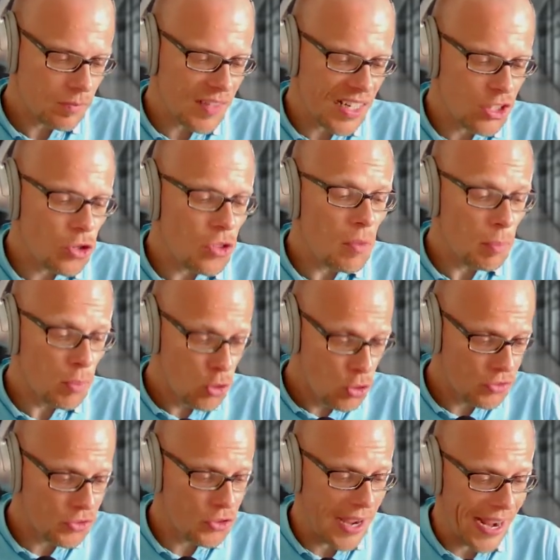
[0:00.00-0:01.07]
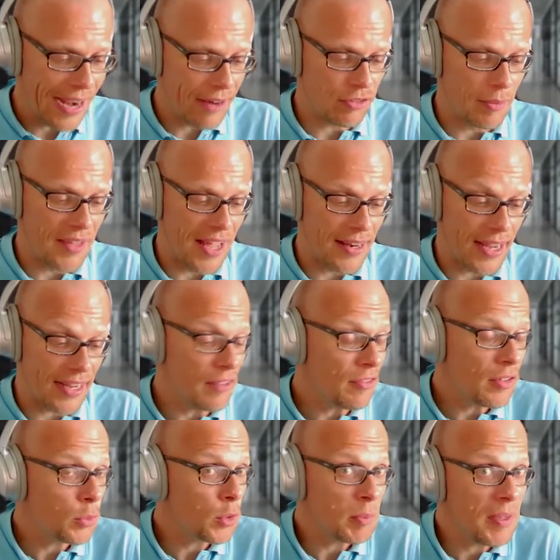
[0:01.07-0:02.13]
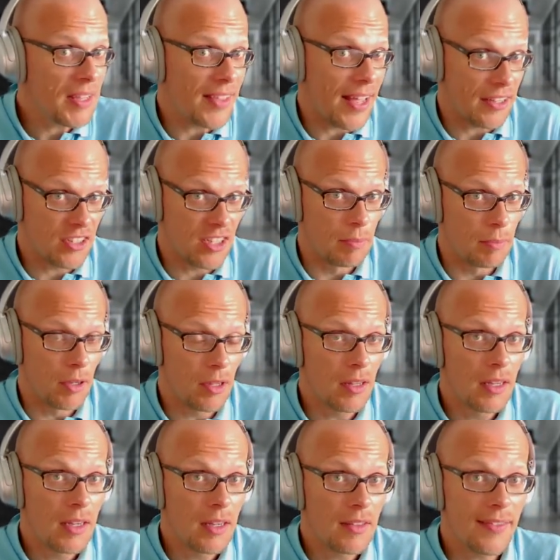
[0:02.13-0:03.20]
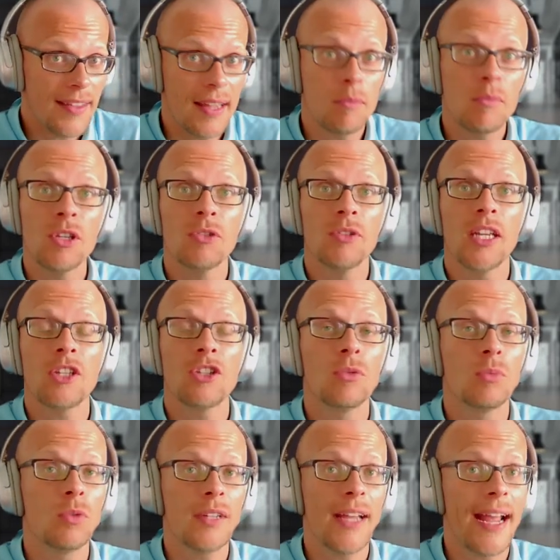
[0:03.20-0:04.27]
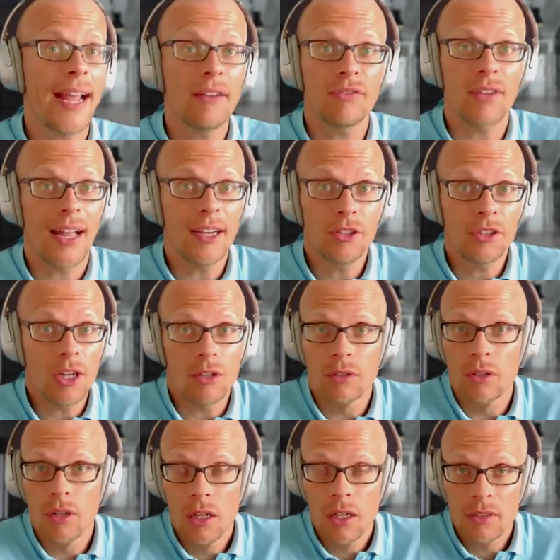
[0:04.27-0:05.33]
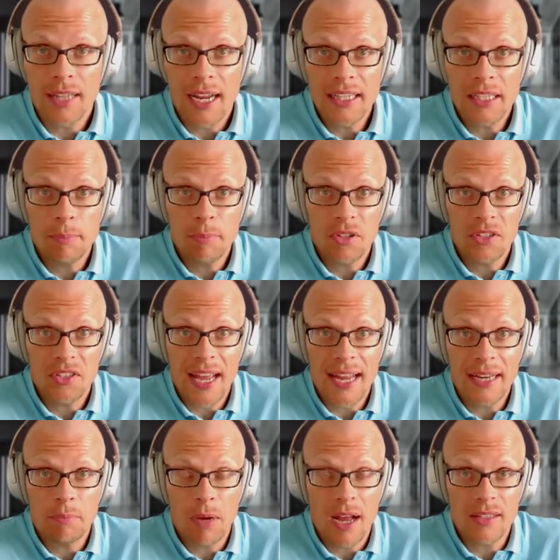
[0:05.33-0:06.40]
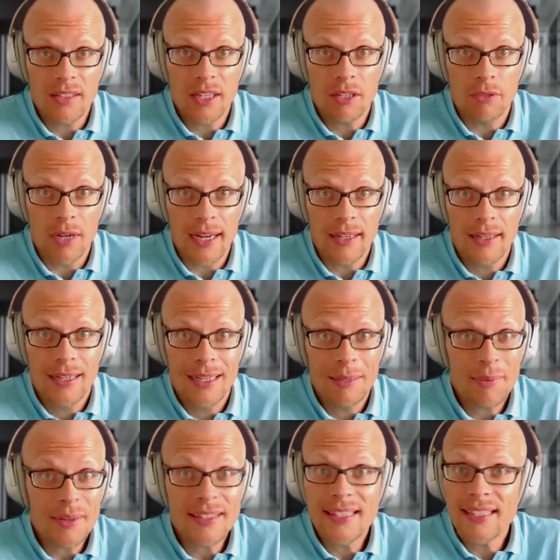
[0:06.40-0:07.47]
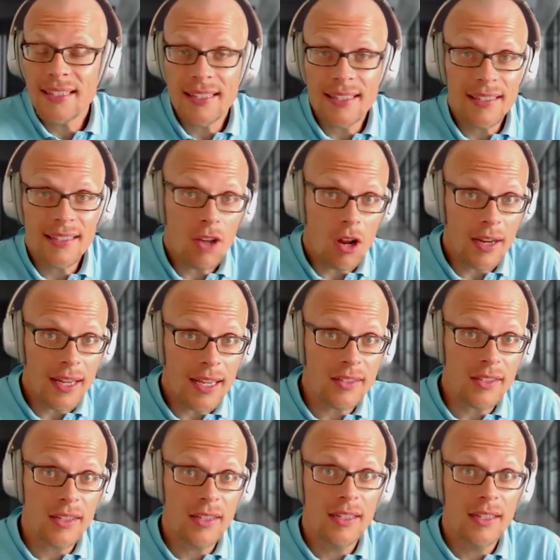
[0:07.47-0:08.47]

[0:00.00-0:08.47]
So the proof you have from that, like if it would be that simple, then Munich, you would have, I don't know, 90% passing rate. But this is not it.